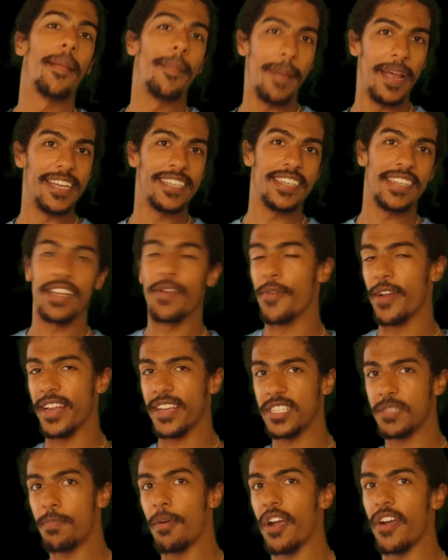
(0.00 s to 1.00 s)
Basically with
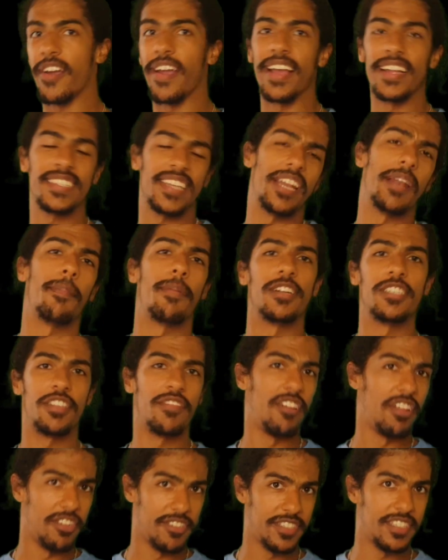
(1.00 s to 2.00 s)
experience and a bunch
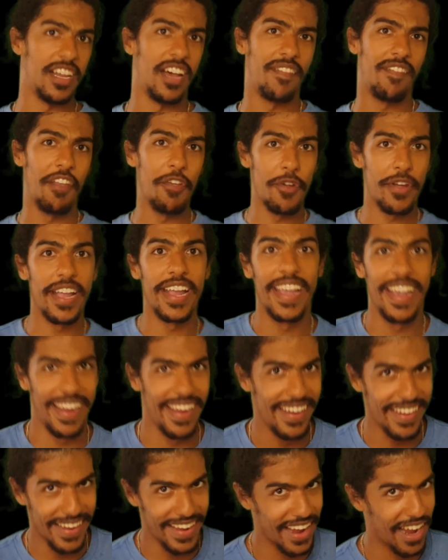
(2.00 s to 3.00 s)
of other stuff that you could
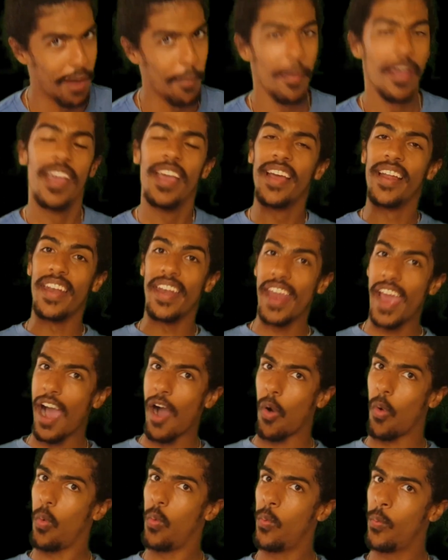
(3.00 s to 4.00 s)
get in-game.
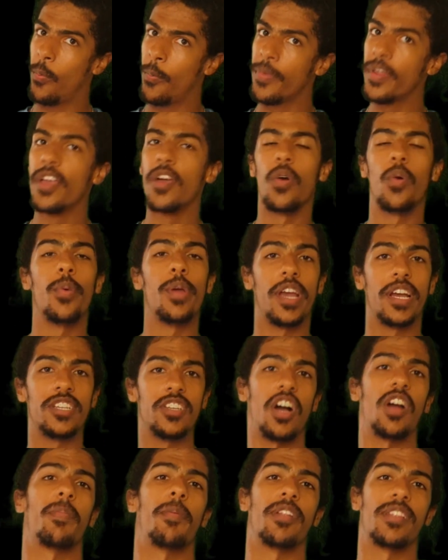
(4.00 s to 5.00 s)
Now, we could
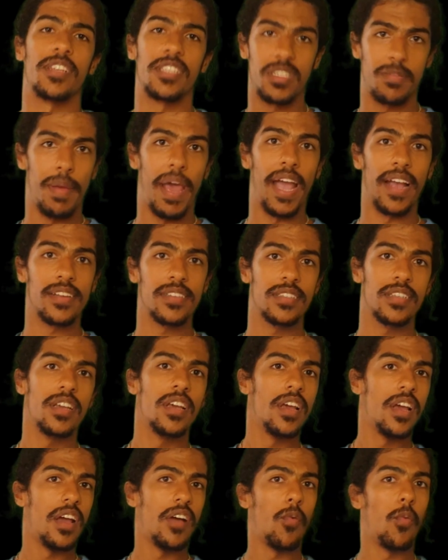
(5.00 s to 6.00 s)
talk about the specs.
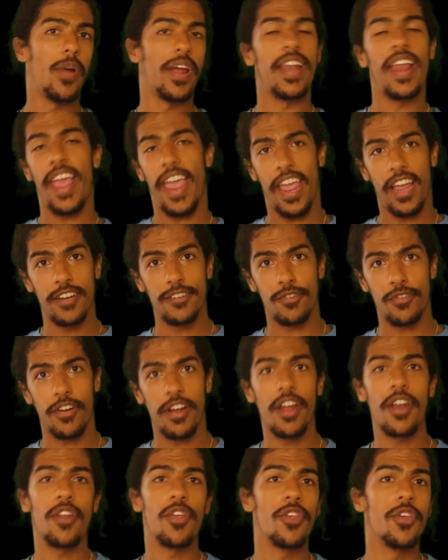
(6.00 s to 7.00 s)
With
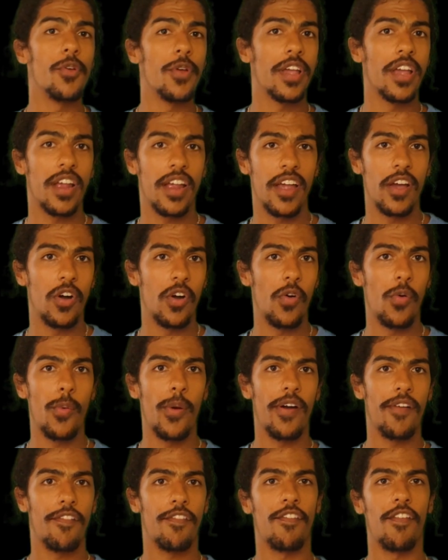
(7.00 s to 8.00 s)
Android, you could
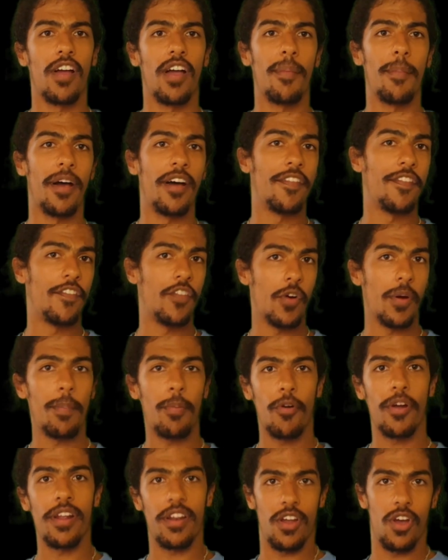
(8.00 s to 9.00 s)
go from a
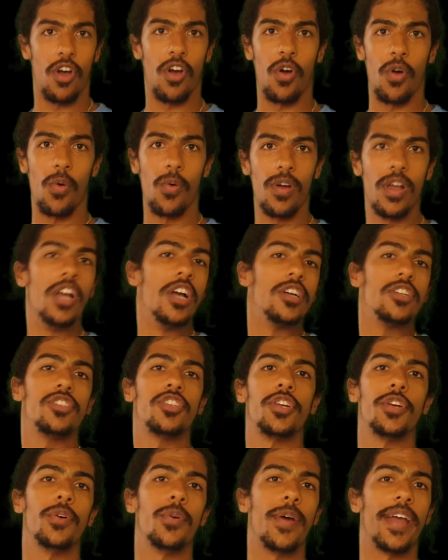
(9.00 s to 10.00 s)
4.0
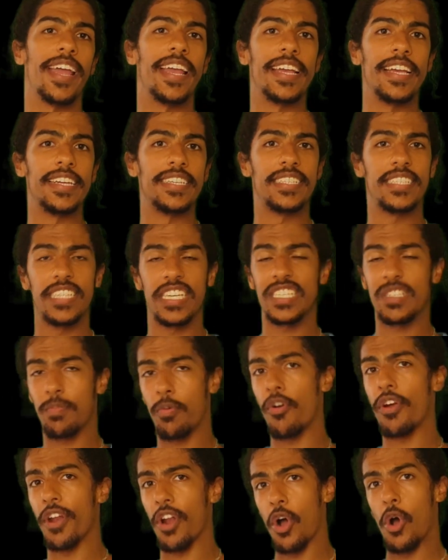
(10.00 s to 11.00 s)
to a
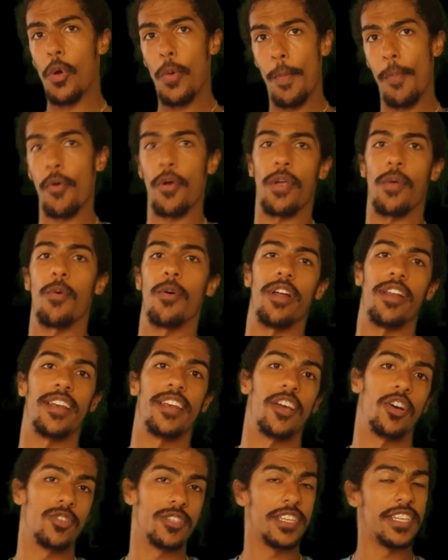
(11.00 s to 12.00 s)

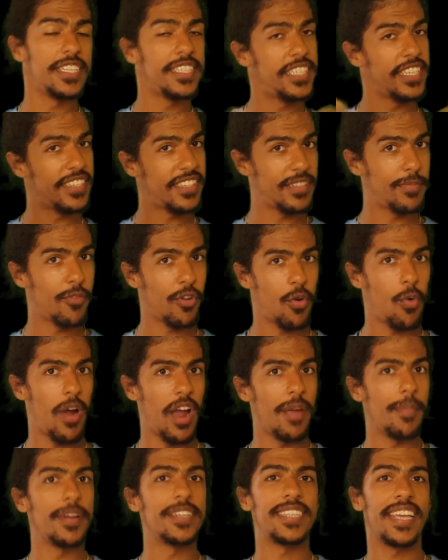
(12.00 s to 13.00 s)
6.0.1. Those are the system
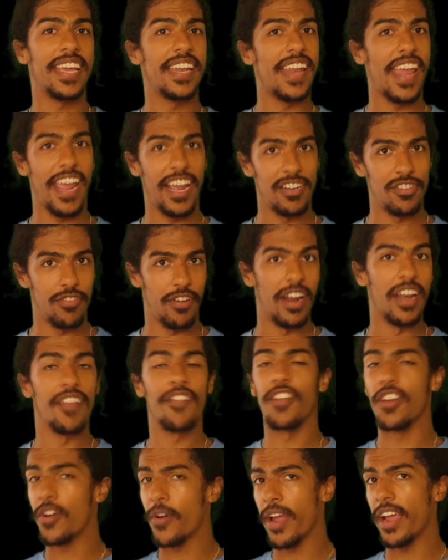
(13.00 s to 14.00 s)
requirements in Android.
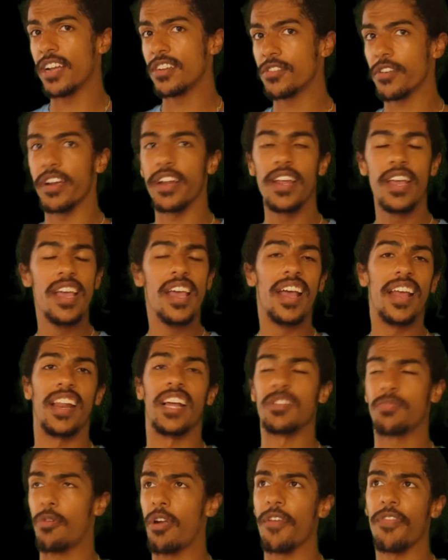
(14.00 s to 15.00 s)
You know Android?
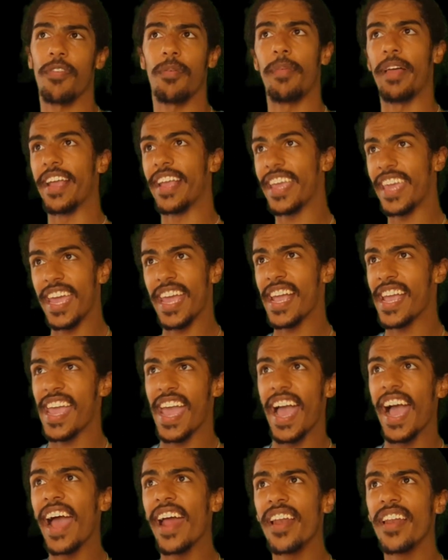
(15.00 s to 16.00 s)
That's probably from like
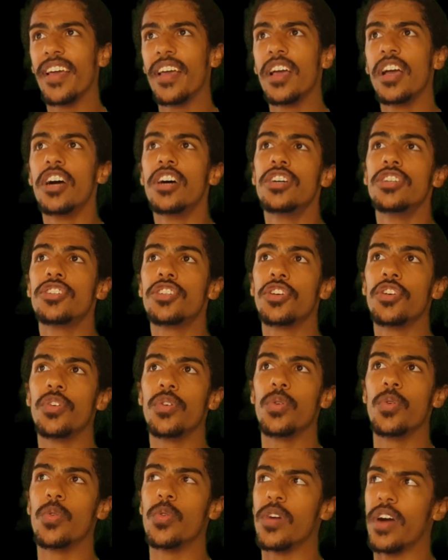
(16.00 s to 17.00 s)
KitKat
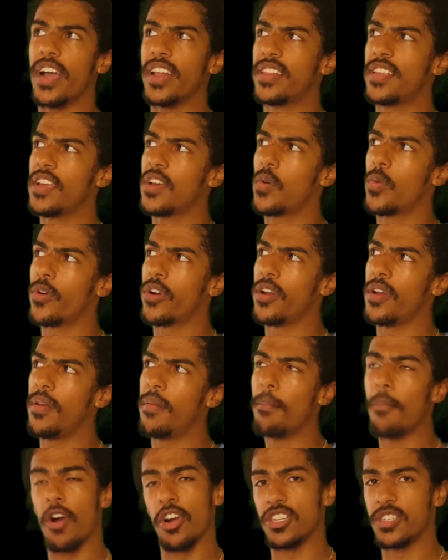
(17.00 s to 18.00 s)
to, I think we're
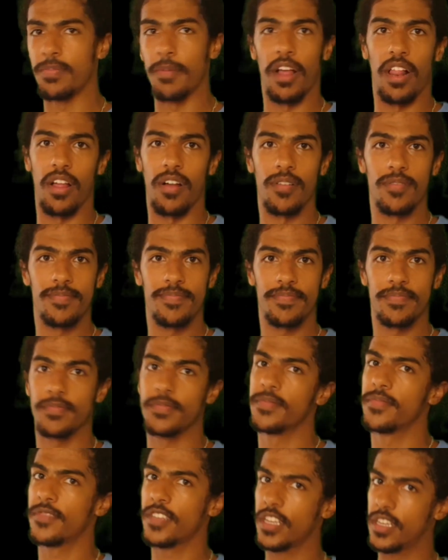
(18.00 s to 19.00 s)
in Marshmallow.
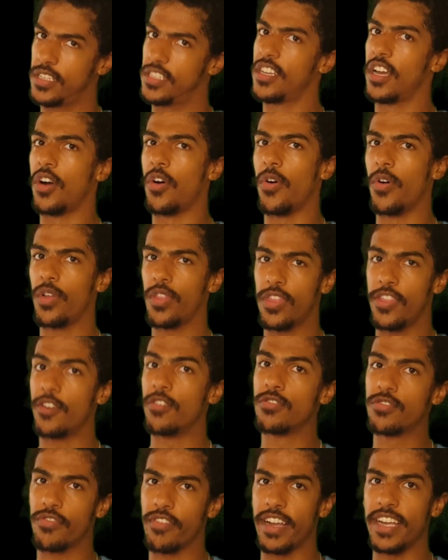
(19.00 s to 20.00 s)
So
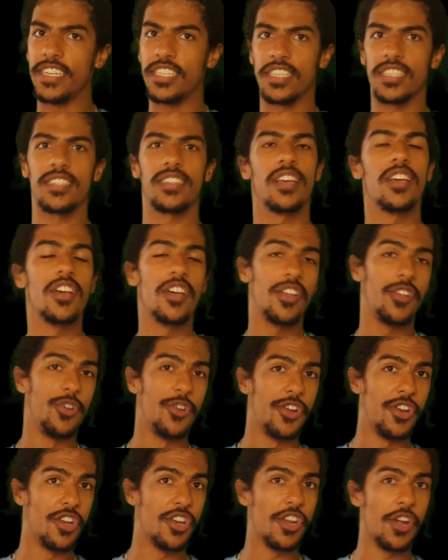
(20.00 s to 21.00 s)
those ranges
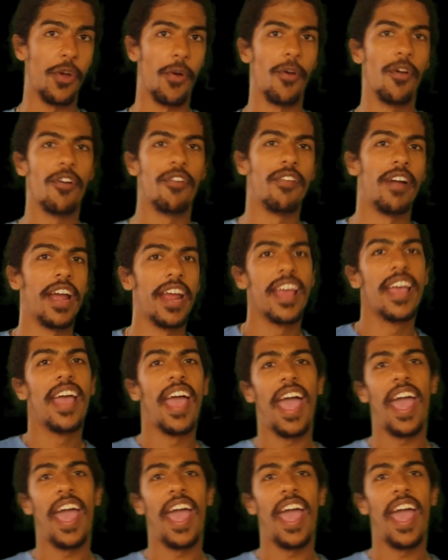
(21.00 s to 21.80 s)
you could do, right?